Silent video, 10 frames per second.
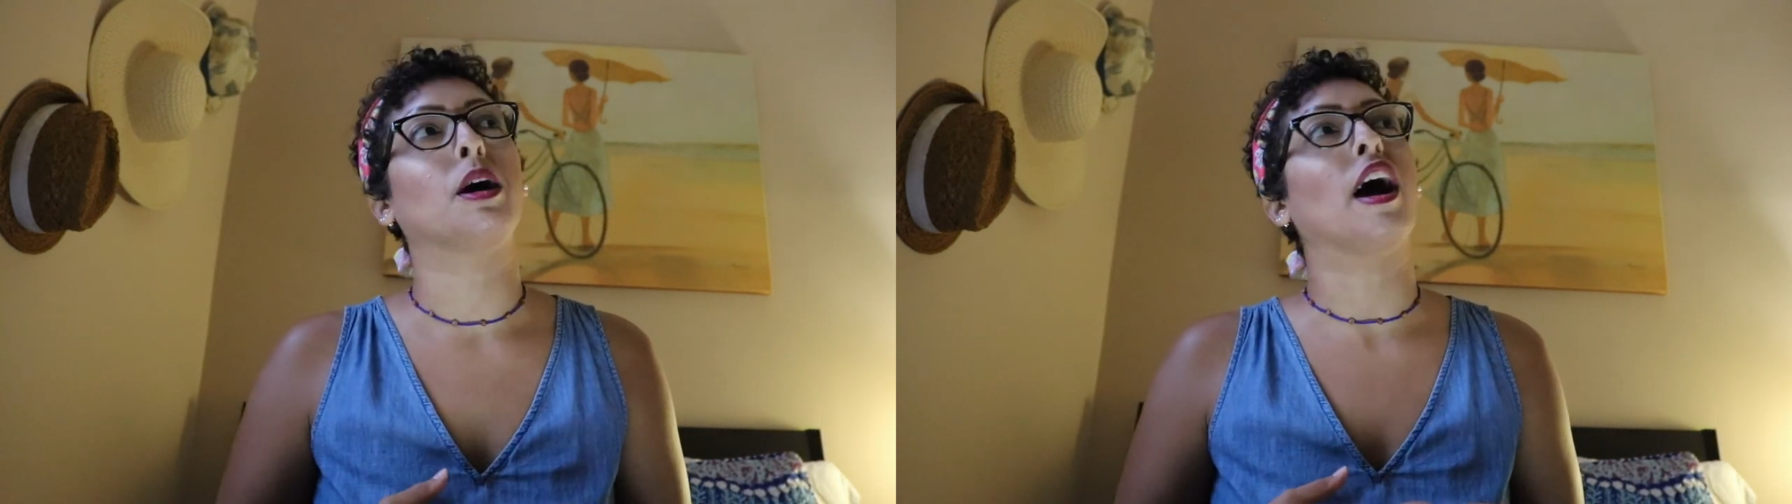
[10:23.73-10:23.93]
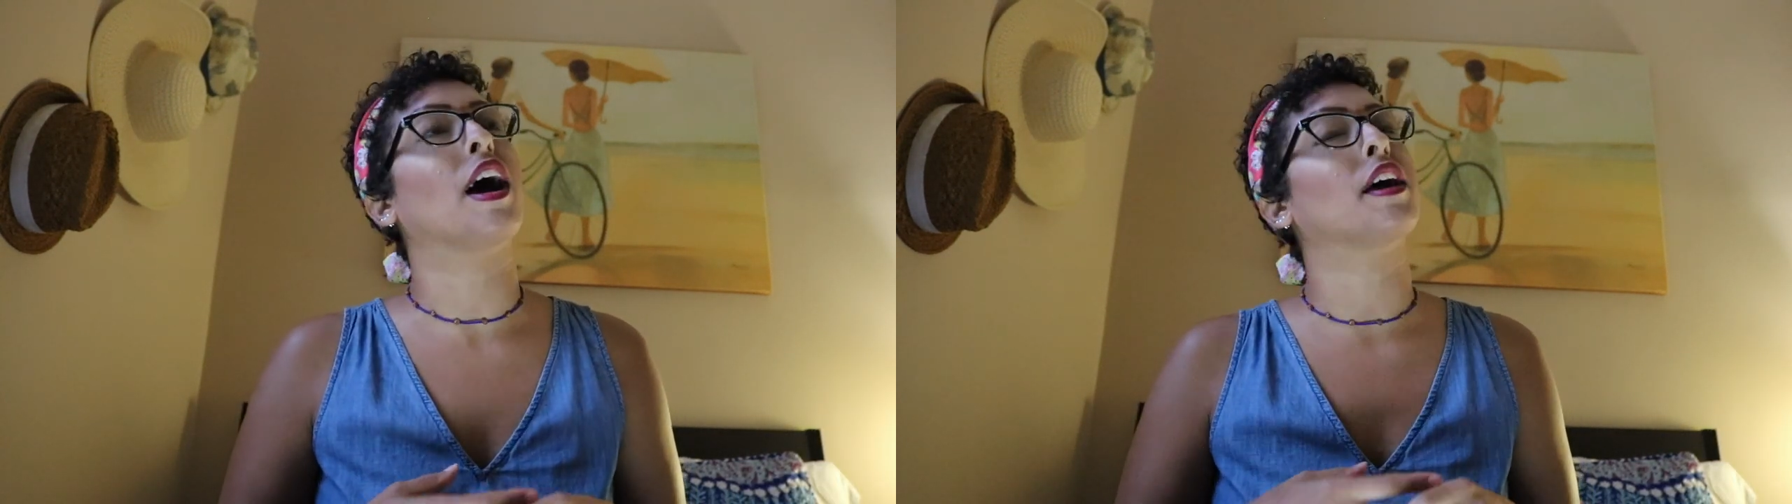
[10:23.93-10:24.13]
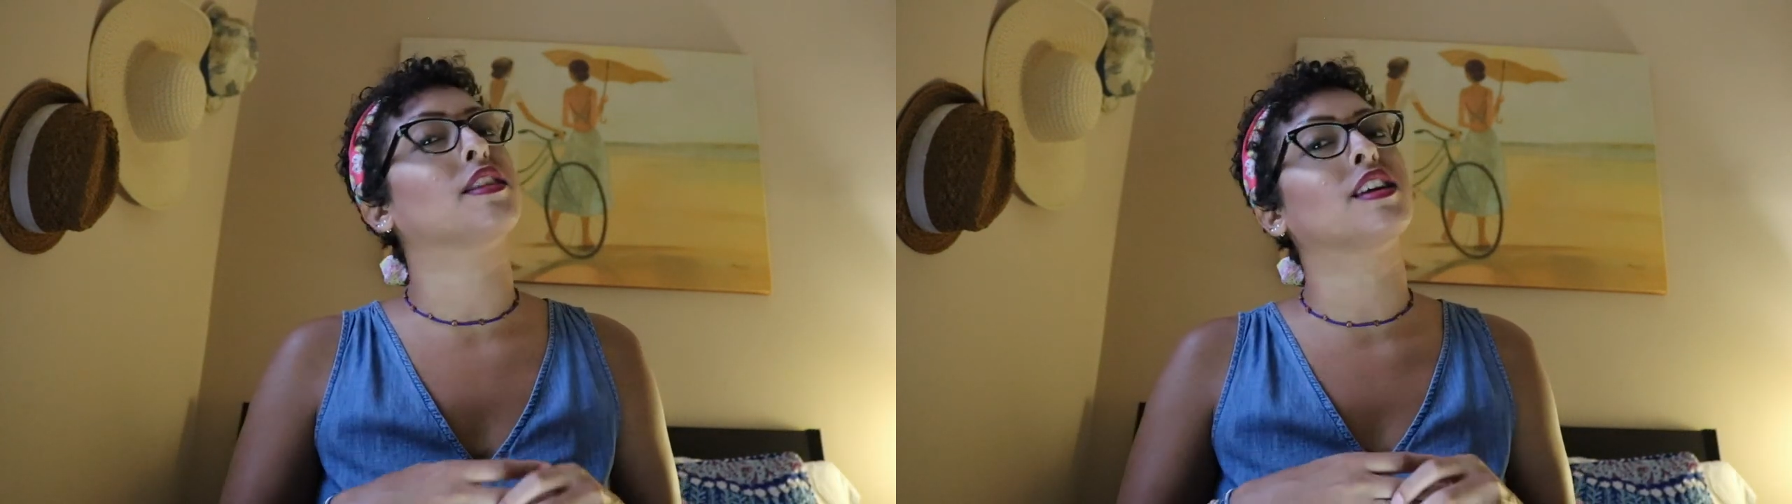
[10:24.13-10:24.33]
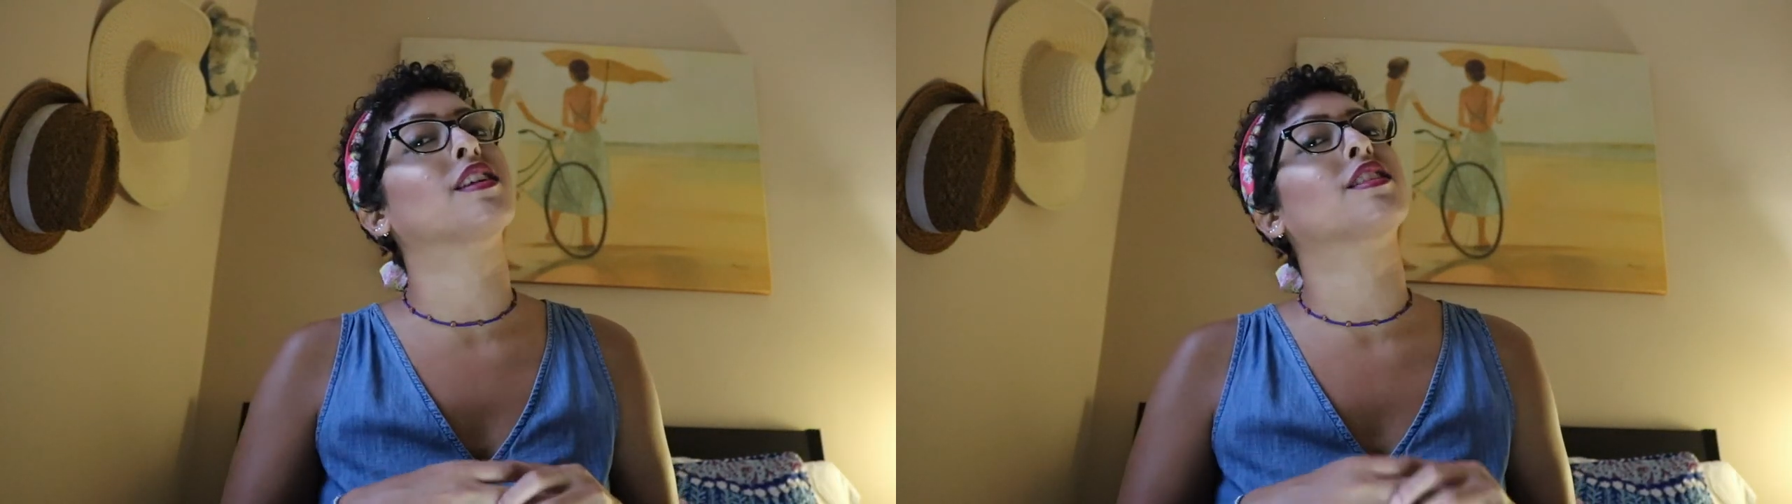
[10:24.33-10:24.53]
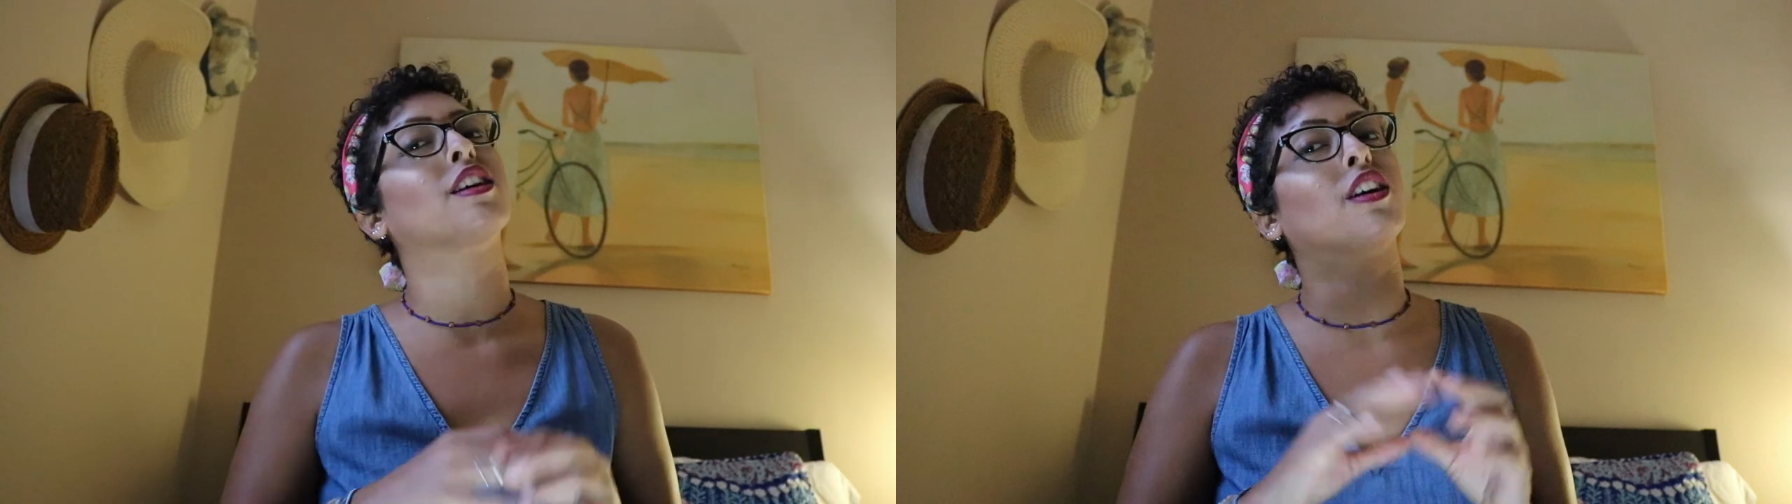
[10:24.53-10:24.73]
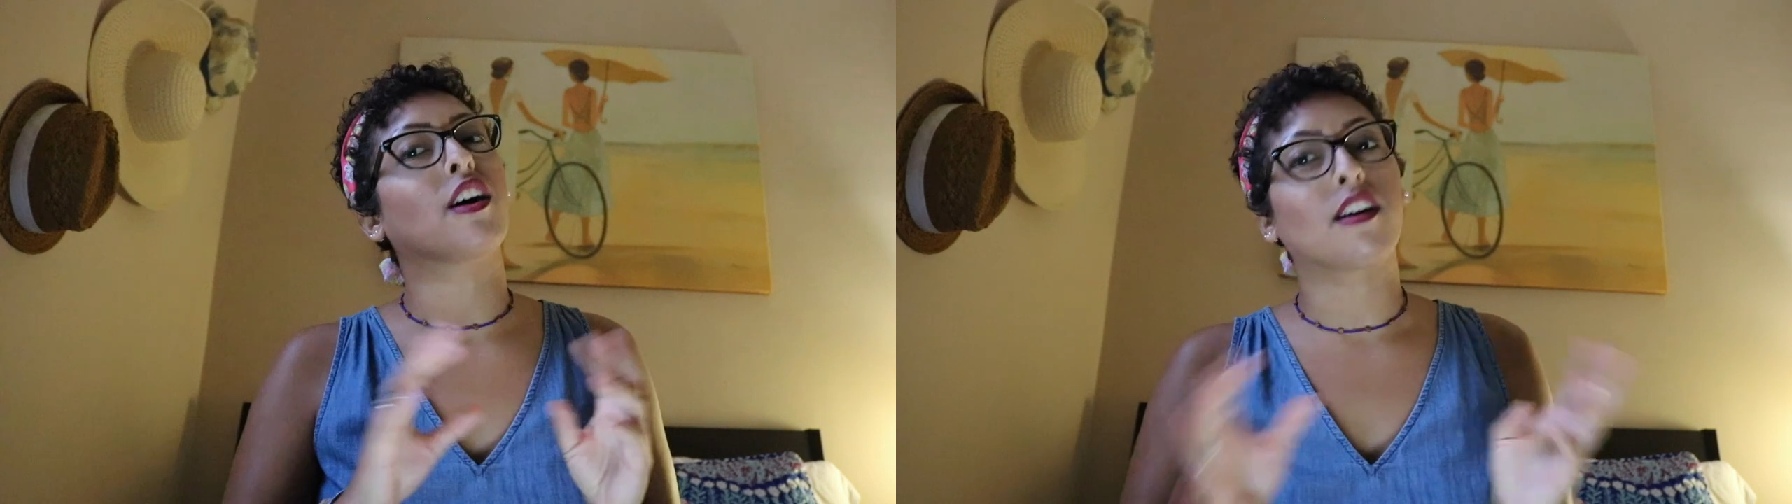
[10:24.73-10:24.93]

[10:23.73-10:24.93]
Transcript: I think there